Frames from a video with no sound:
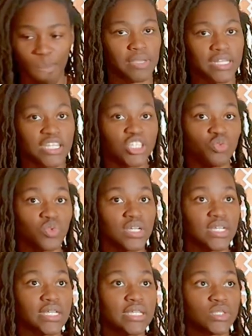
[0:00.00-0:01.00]
And this
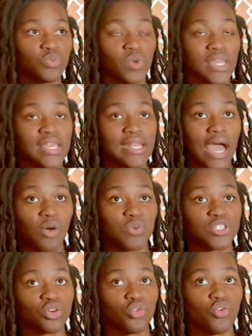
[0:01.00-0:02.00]
was when I
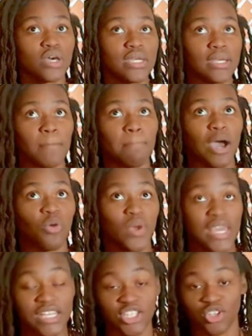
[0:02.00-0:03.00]
was on my
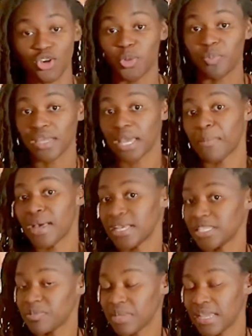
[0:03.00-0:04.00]
way to go pick up my
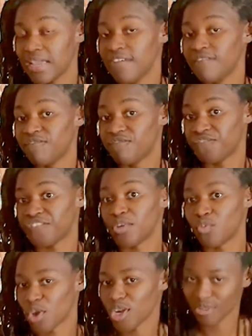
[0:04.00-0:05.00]
husband
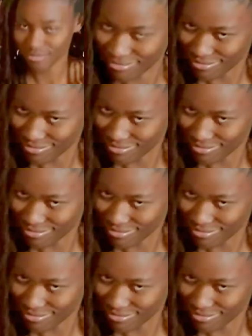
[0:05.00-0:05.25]
from work.